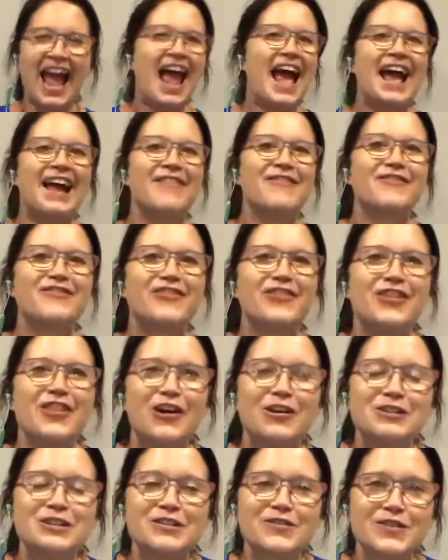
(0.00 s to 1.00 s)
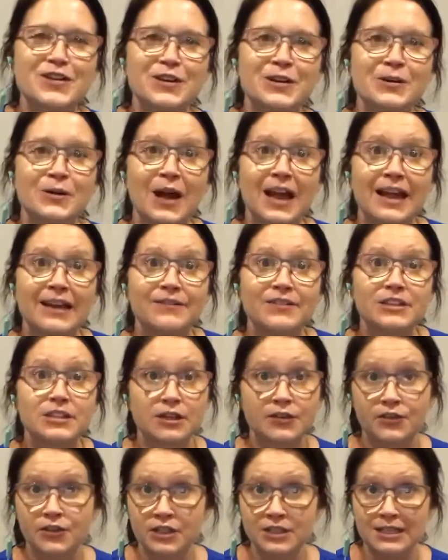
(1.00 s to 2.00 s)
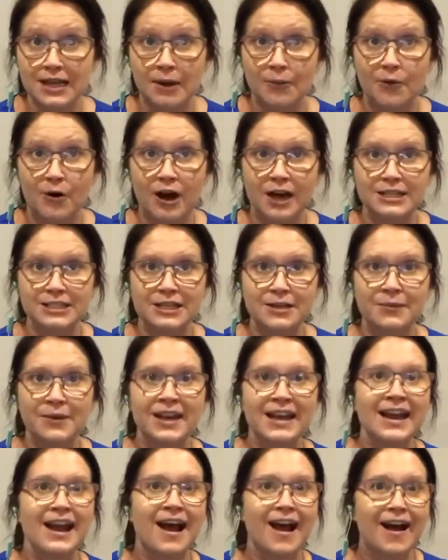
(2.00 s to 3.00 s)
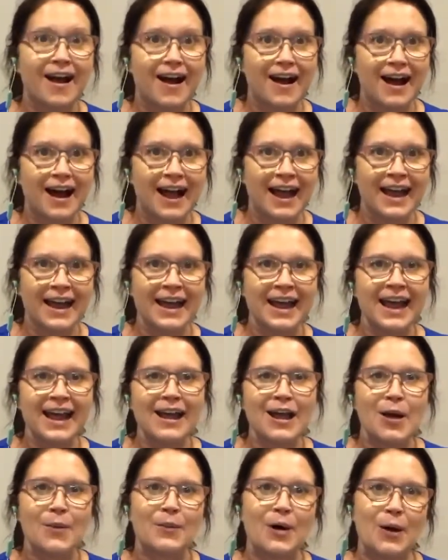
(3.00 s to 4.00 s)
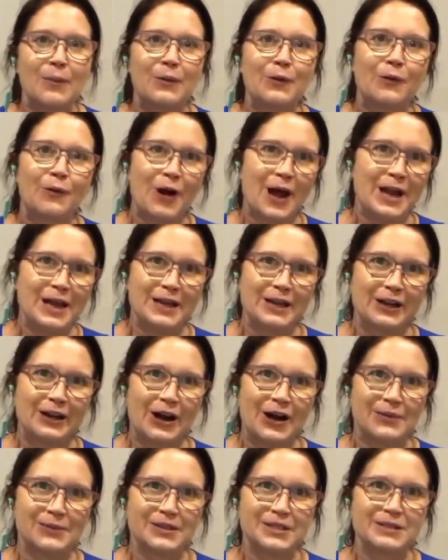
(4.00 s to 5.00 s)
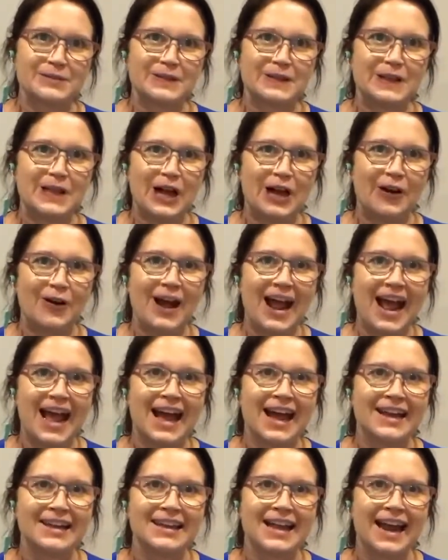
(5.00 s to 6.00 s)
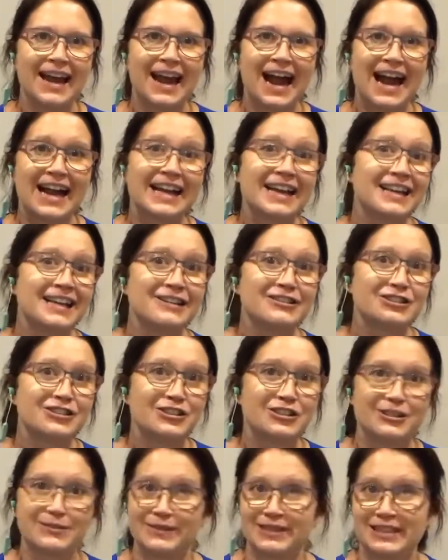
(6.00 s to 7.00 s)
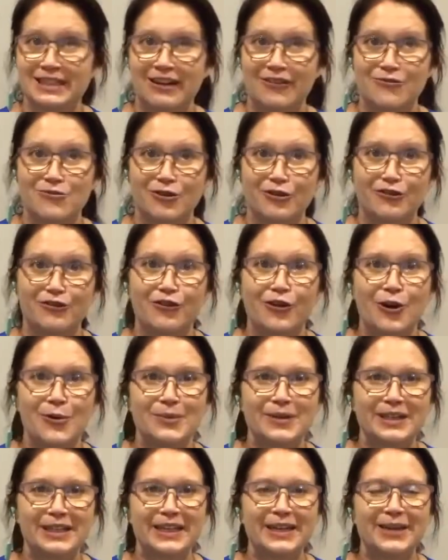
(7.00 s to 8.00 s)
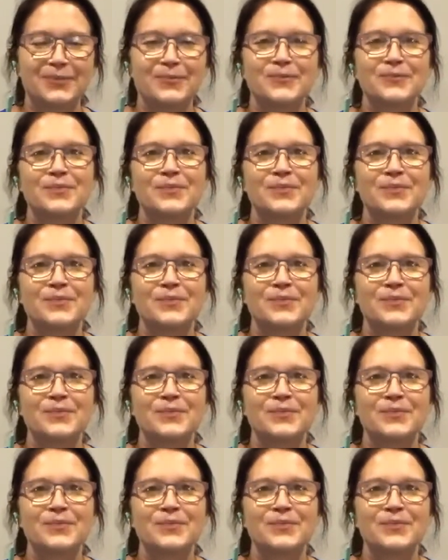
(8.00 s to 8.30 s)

And for those of you, if it's your first time watching me, hi, pop a 1 in the comments below, and then I can introduce myself more formally.